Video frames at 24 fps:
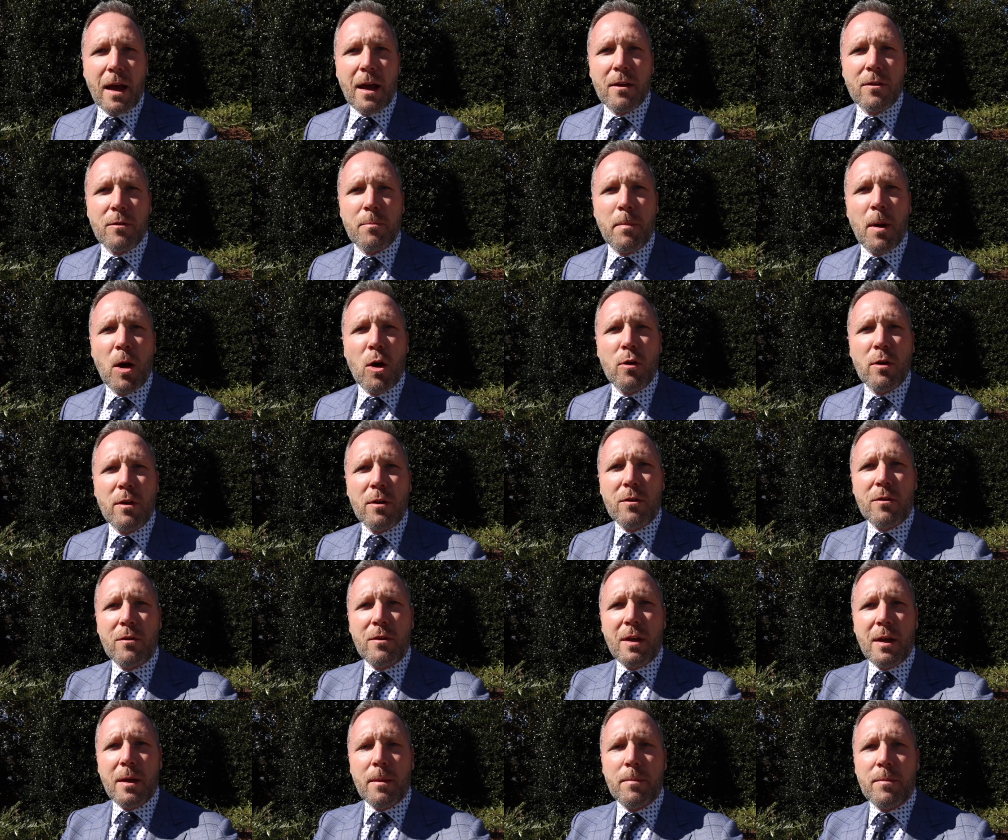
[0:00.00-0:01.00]
guys, bonus
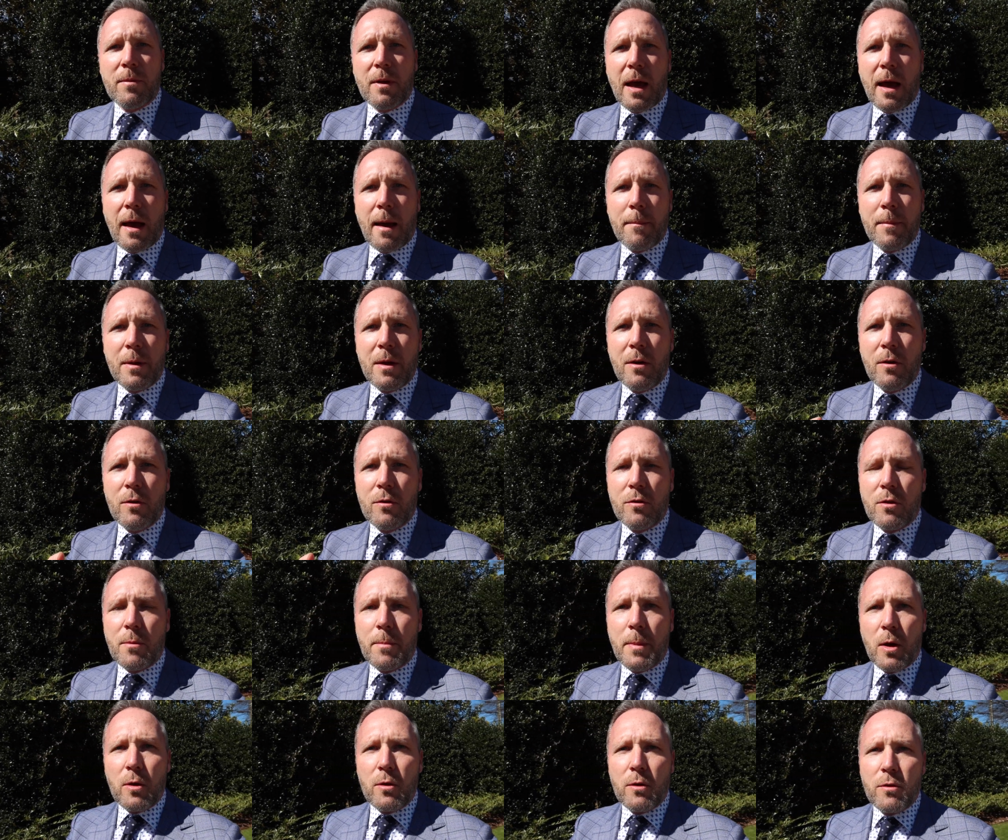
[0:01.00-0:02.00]
tip time. Here's
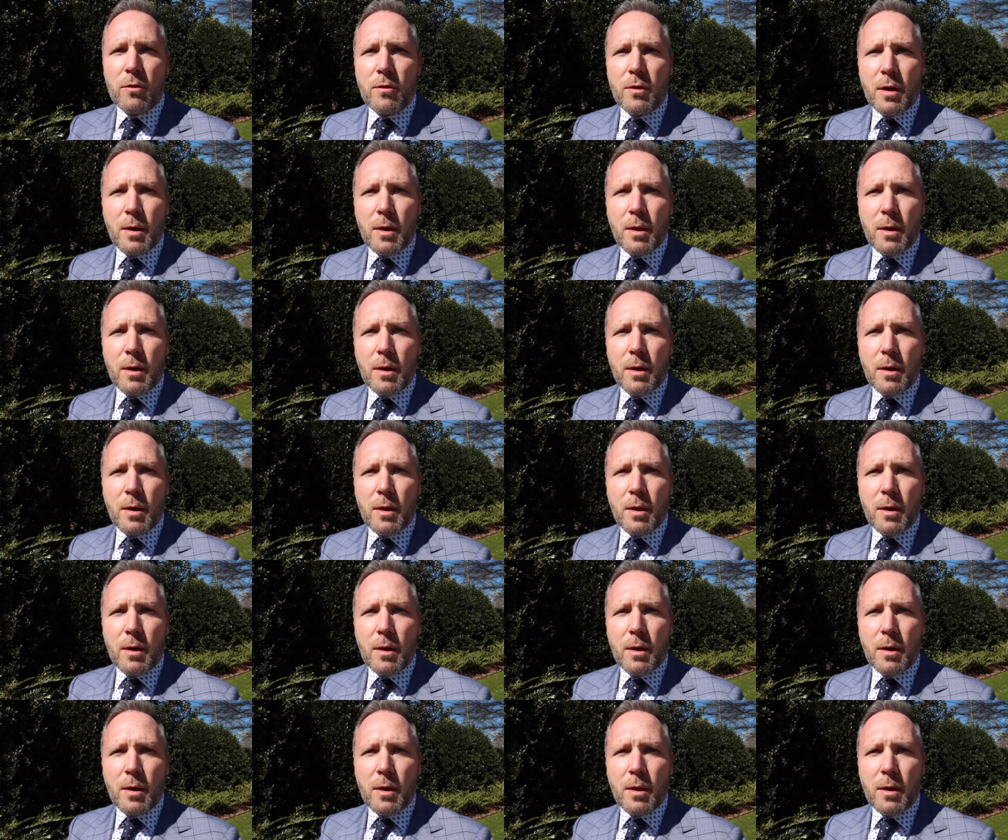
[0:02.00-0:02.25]
the bonus